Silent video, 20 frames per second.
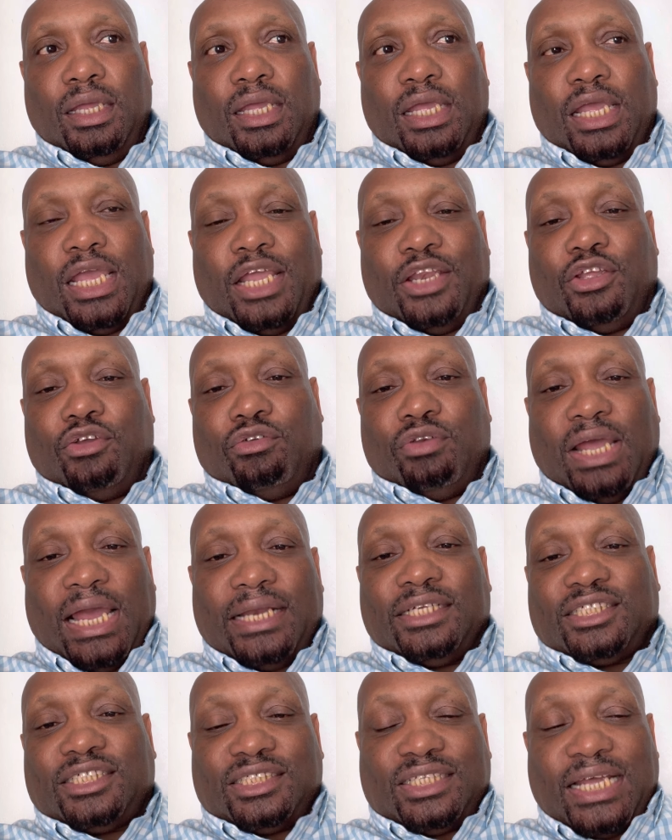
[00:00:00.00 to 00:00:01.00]
In the
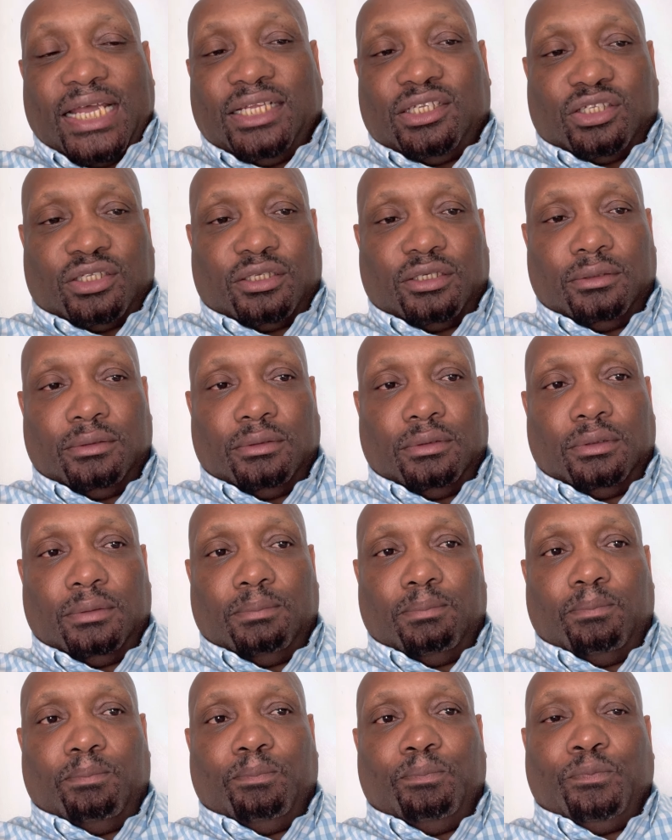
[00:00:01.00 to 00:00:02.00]
United States,
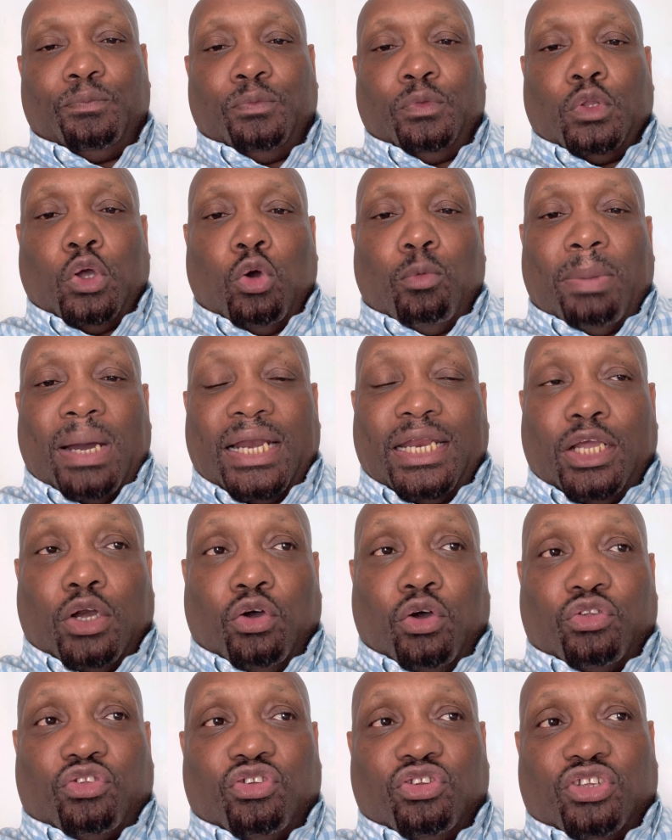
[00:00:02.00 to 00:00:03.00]
nobody
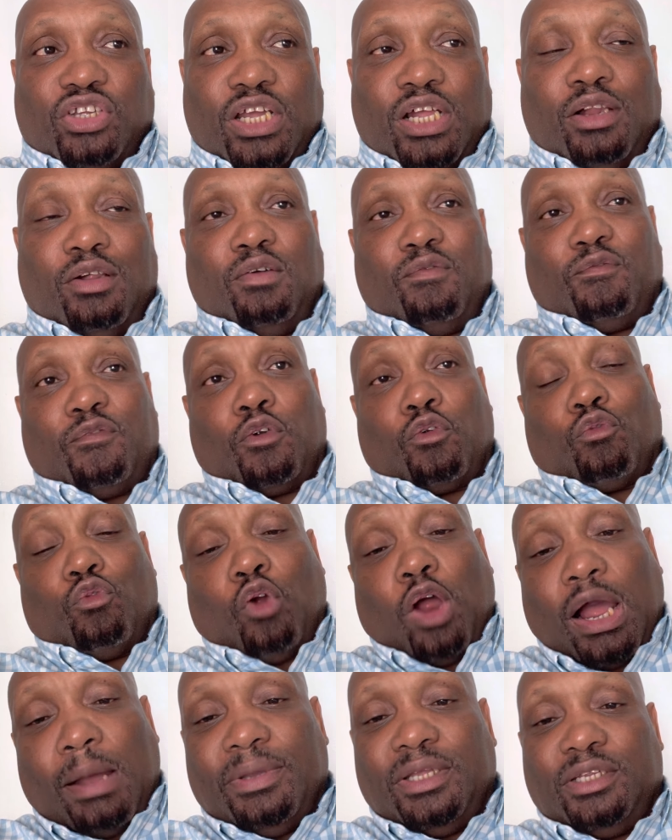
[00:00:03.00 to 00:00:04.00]
goes to jail for
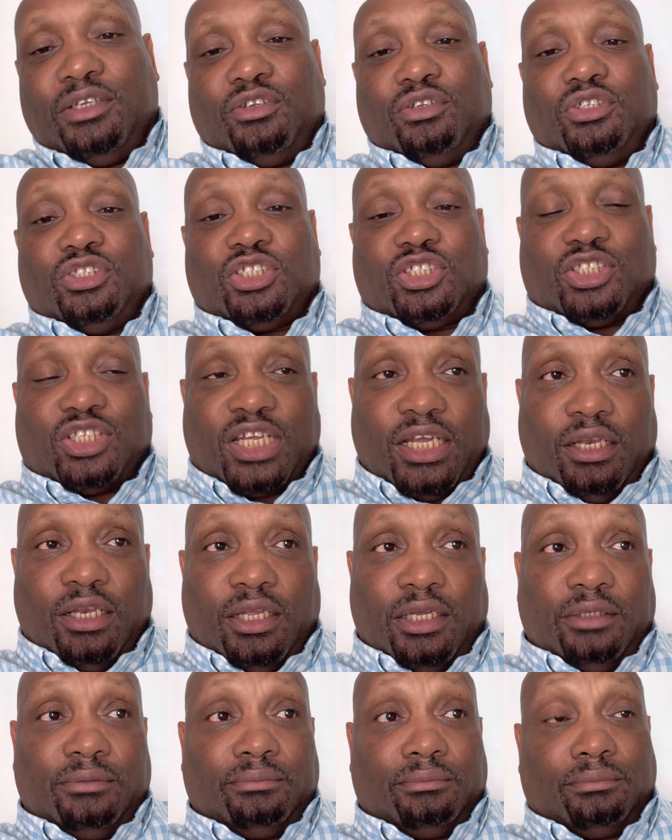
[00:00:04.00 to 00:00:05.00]
robbing,
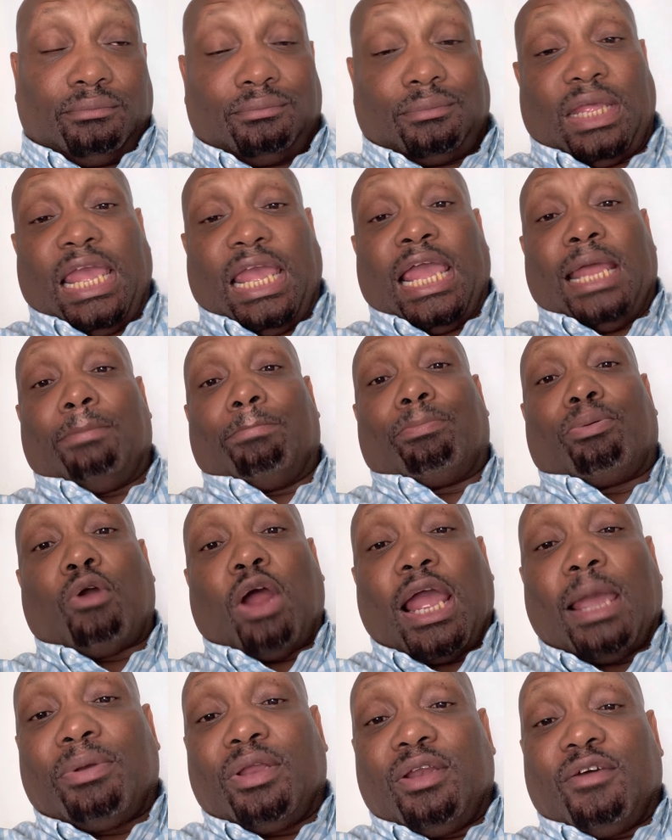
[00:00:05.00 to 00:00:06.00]
stealing, and
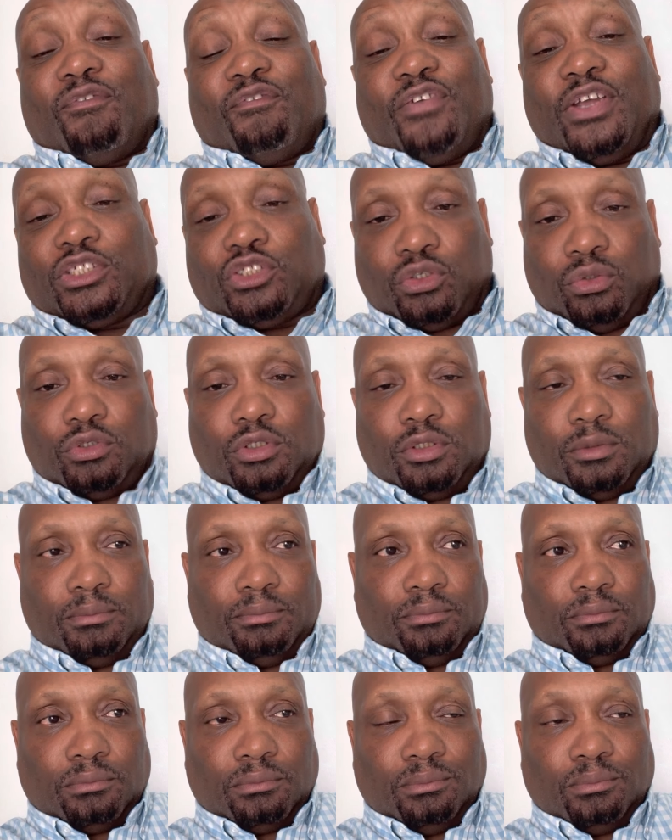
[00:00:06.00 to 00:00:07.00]
bribing officials.
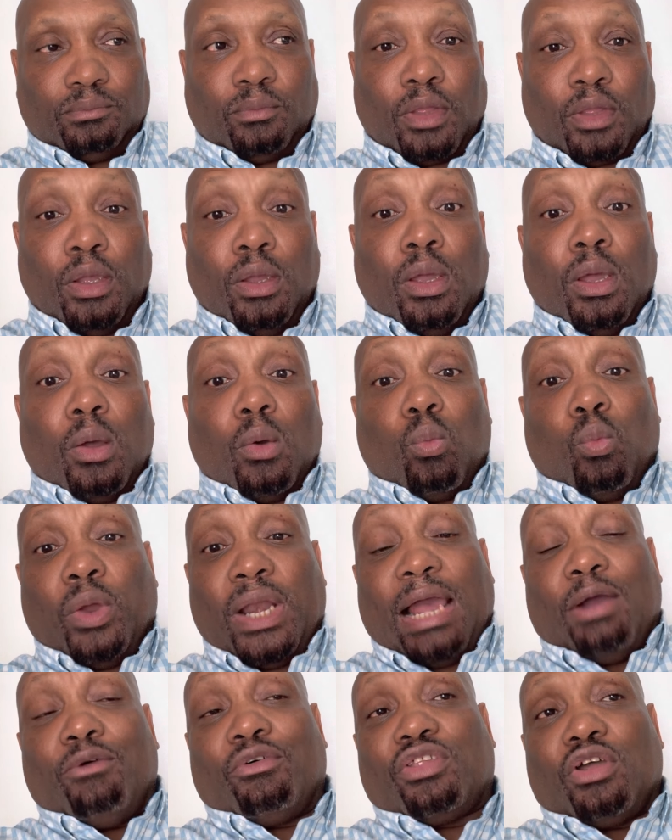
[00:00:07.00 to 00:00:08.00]
When
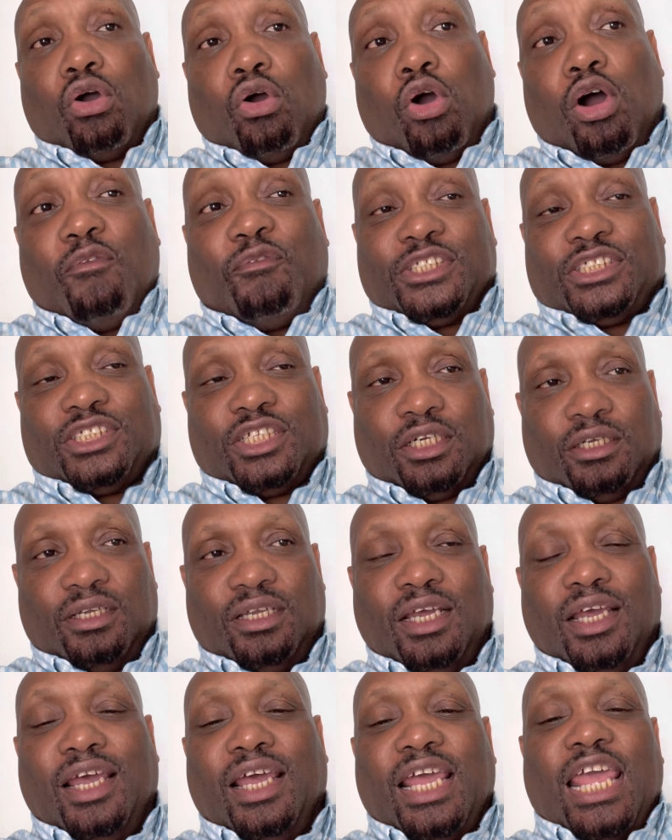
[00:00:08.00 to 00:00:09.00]
I was an officer,
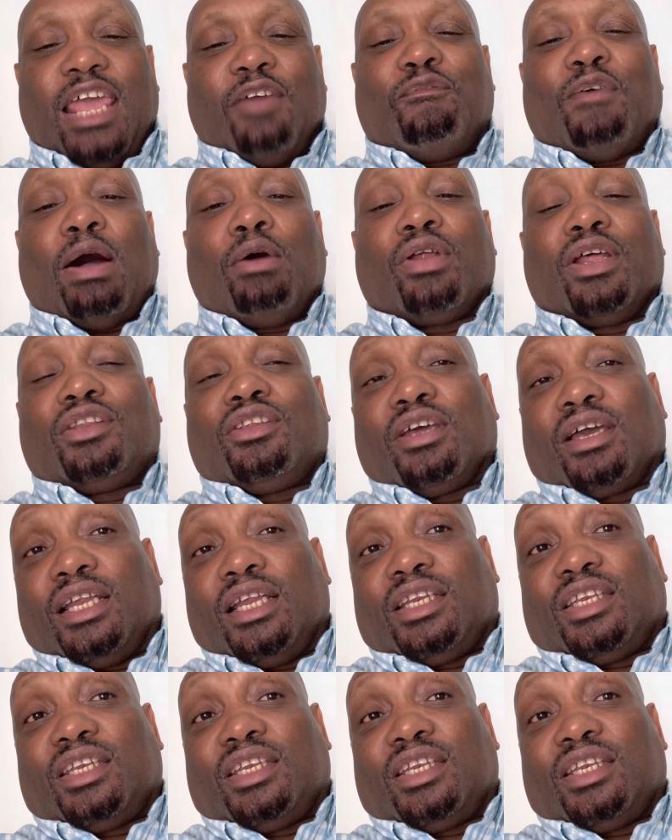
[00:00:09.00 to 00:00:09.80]
if I would have took a